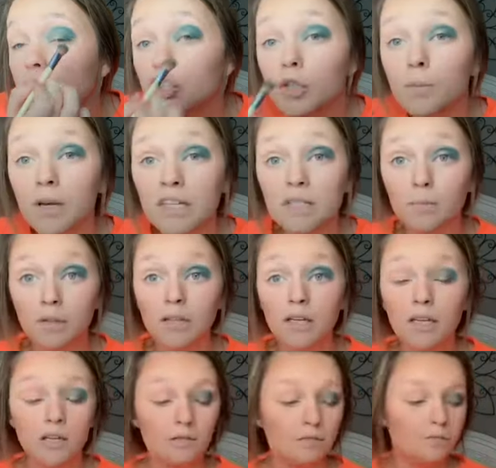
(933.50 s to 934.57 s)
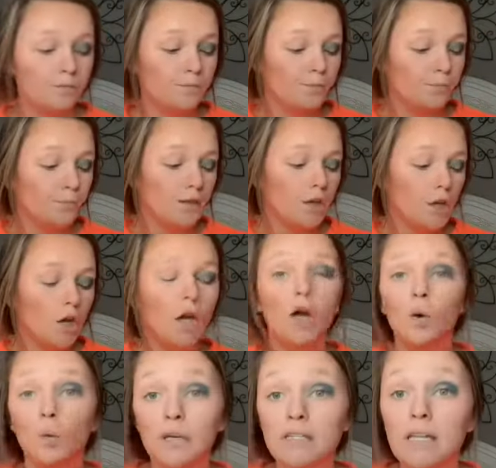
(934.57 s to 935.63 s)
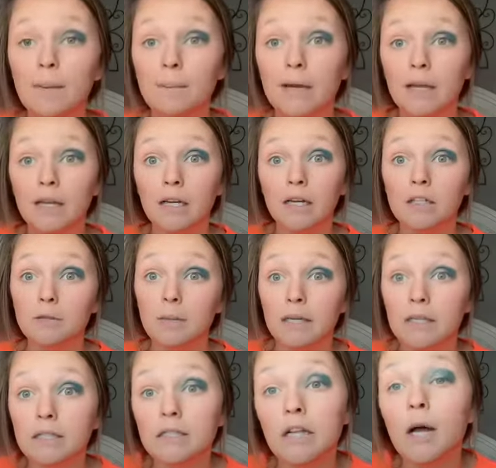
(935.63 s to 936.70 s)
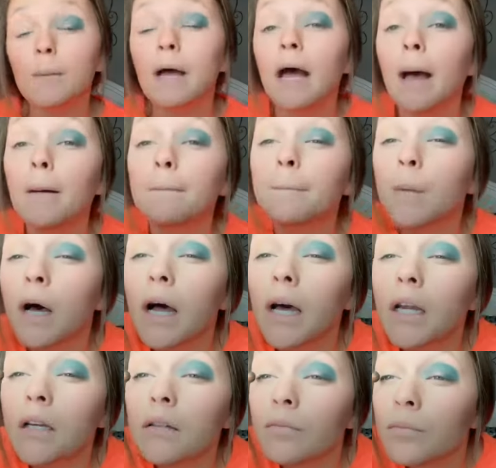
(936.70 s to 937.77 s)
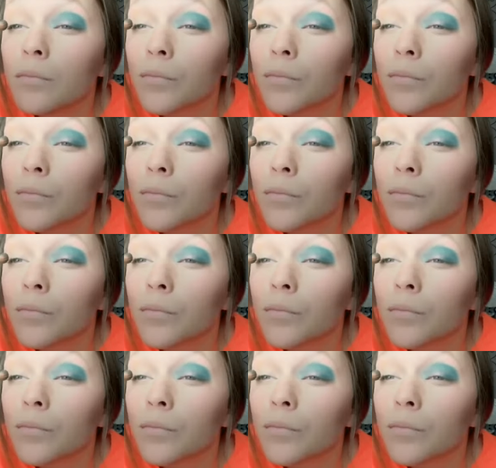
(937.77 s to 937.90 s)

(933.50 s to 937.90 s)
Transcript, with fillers: you best believe. Once that pallet comes back in stock, I'm buying it.